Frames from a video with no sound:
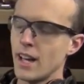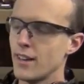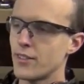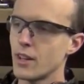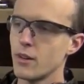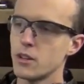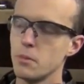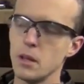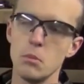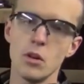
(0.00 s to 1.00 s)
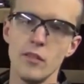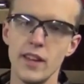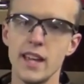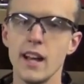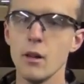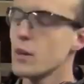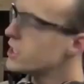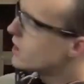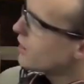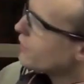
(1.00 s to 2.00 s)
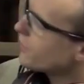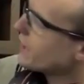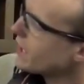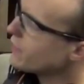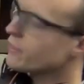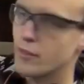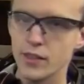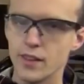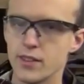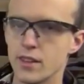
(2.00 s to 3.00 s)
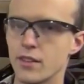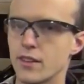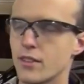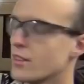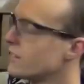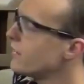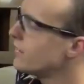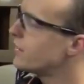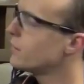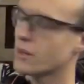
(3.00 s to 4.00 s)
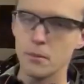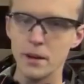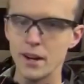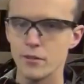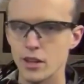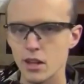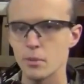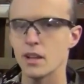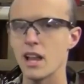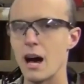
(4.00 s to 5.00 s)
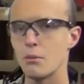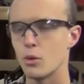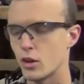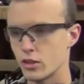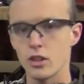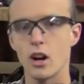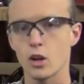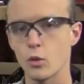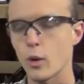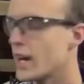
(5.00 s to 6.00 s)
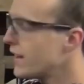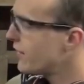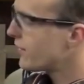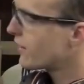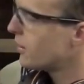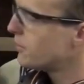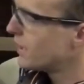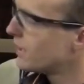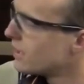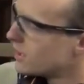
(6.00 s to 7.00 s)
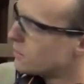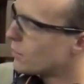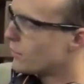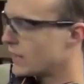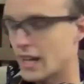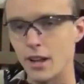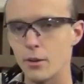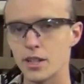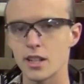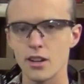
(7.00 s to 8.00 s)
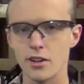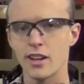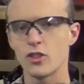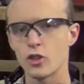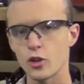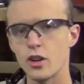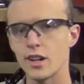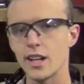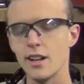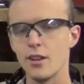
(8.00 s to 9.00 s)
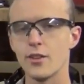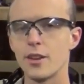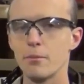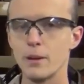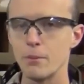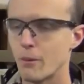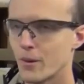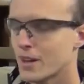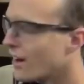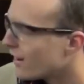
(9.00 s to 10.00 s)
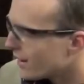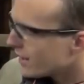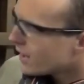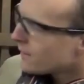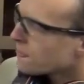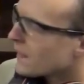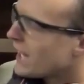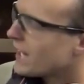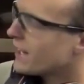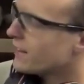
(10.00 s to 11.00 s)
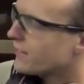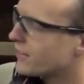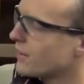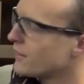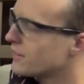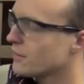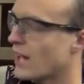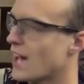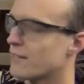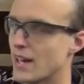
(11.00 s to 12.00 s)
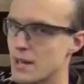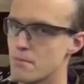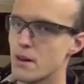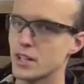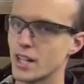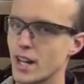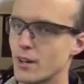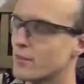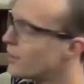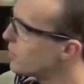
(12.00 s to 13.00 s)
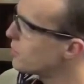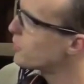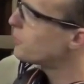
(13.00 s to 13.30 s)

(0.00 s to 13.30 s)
it's going to be more of a yellowish color than either of these two. These are these two are comparatively going to be a lot more dark red. This is going to be more of a yellowish color, like a straw yellow some people would call it and it's going to have a much higher volume of